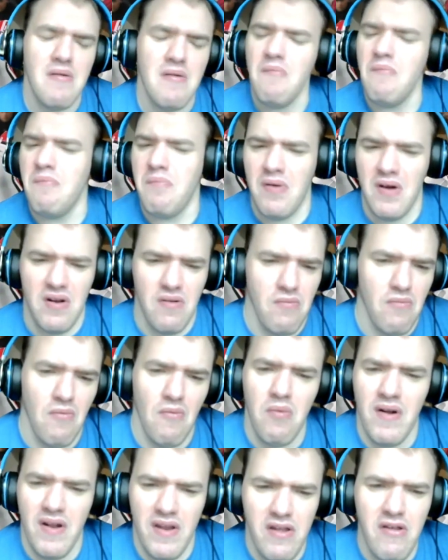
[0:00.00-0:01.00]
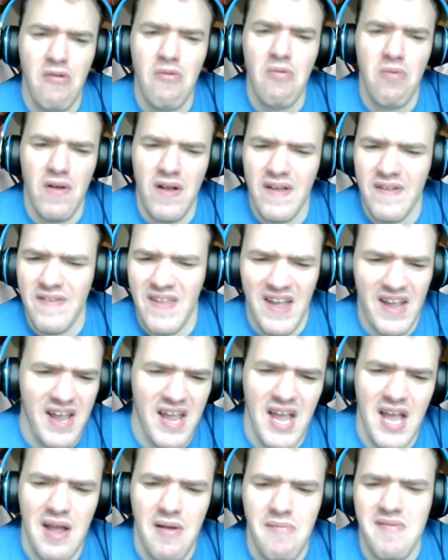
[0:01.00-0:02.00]
but when you look at that
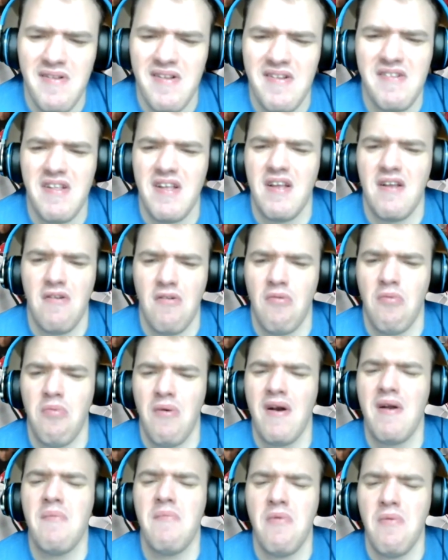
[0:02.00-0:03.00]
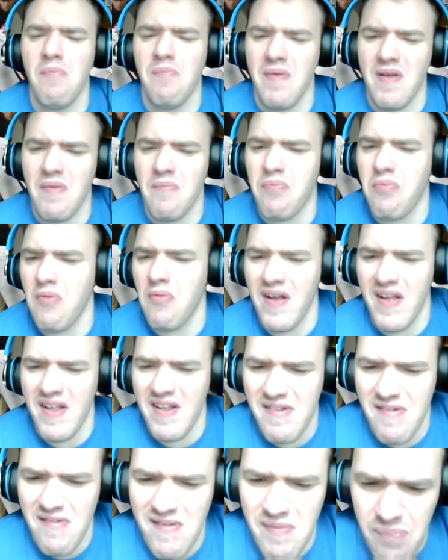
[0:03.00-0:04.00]
game, just incredible big
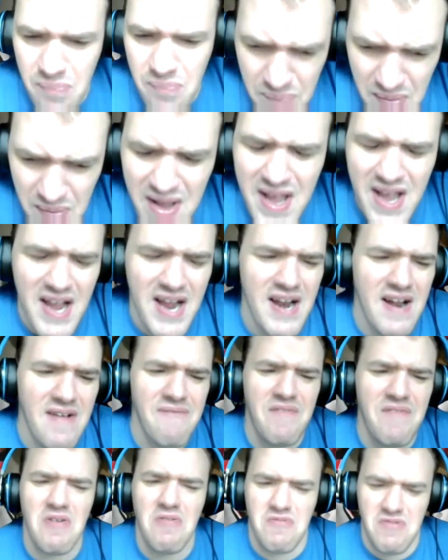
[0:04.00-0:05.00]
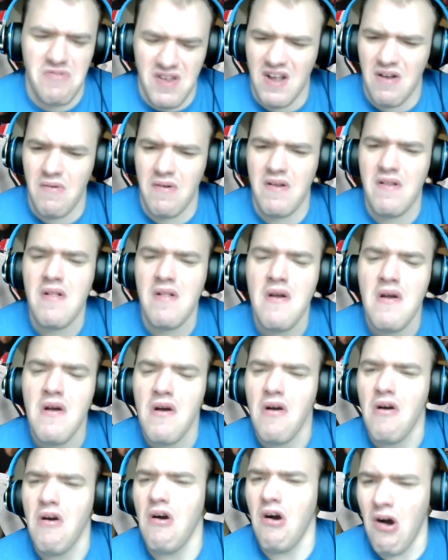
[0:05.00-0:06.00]
plays. There's big NFL talent
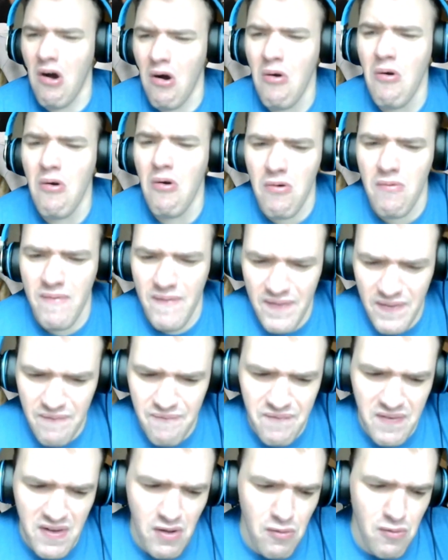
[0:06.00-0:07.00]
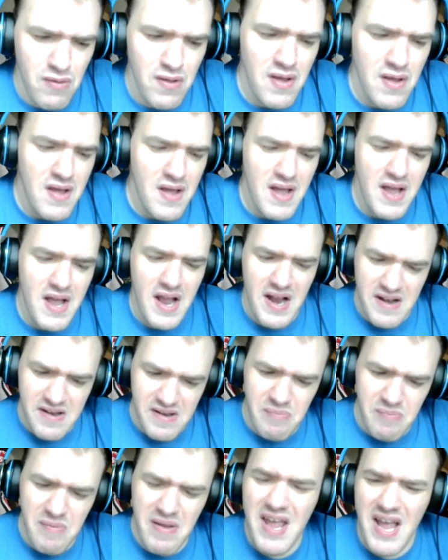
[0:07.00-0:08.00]
all over the field. And
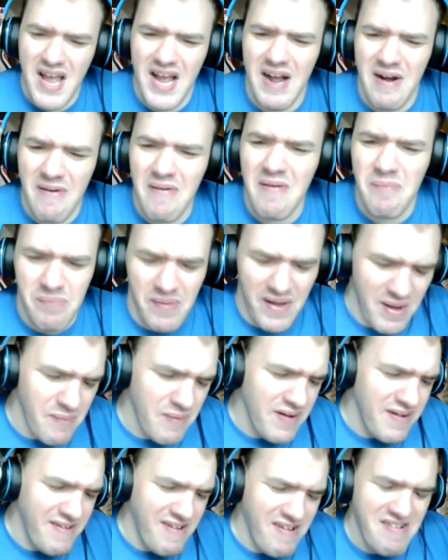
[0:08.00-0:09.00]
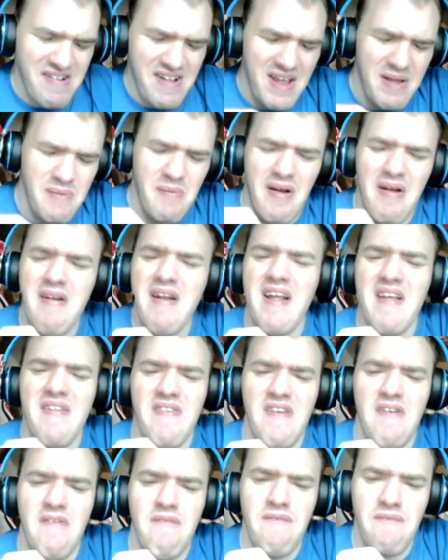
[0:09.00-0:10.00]
to me, Alabama just came out
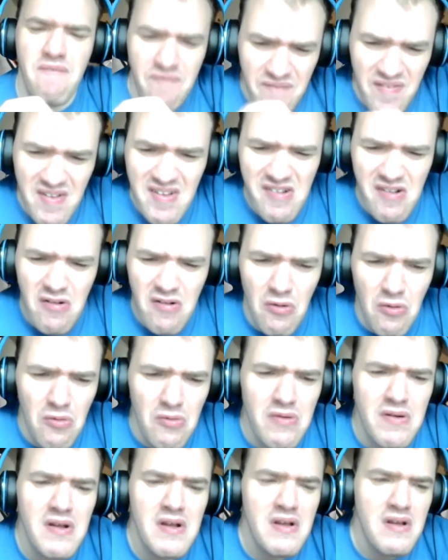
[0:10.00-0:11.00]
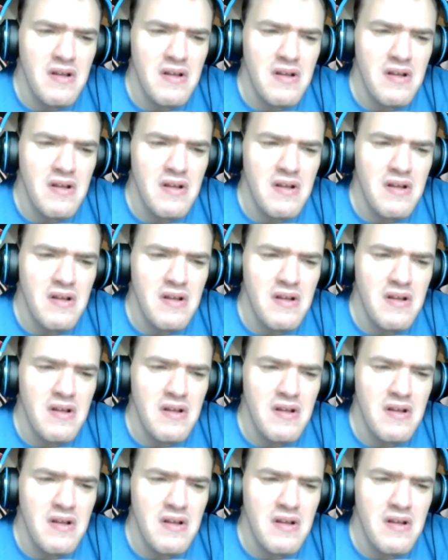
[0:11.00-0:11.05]
and they physical